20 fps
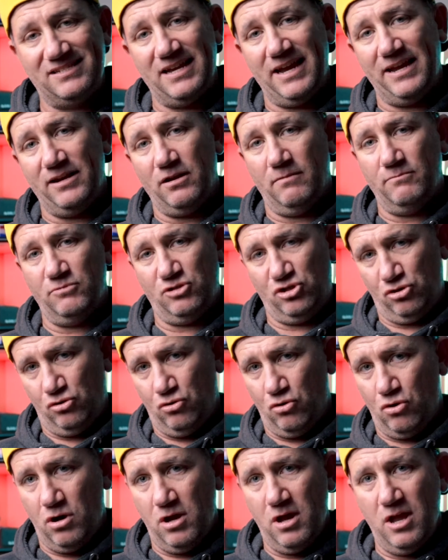date, I'm
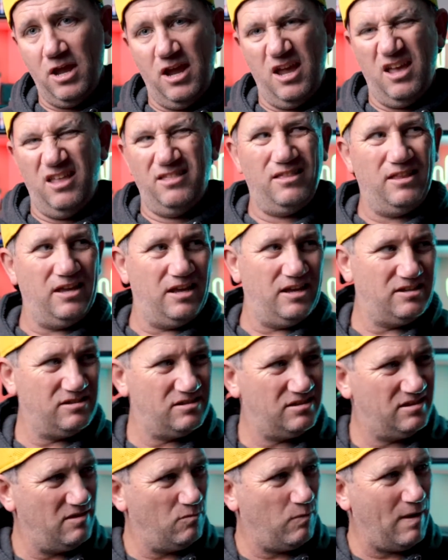sure.
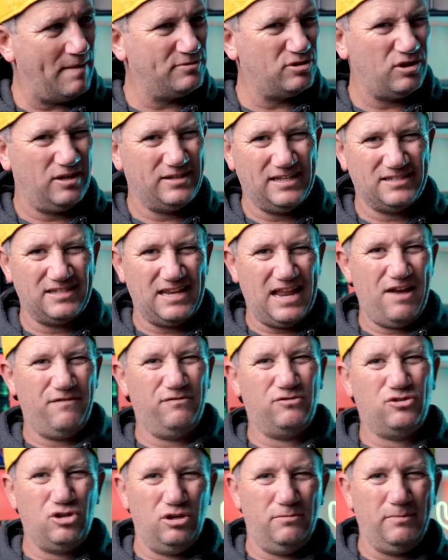The website doesn't
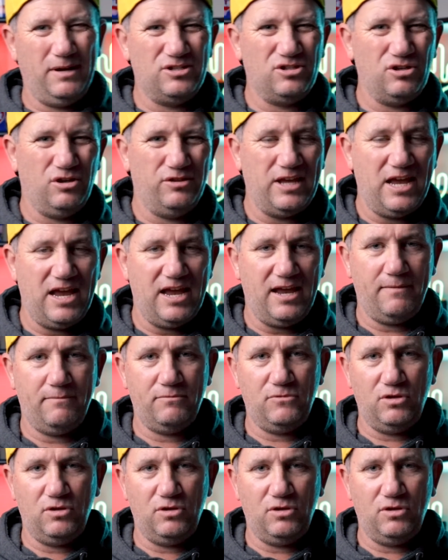have too much on there.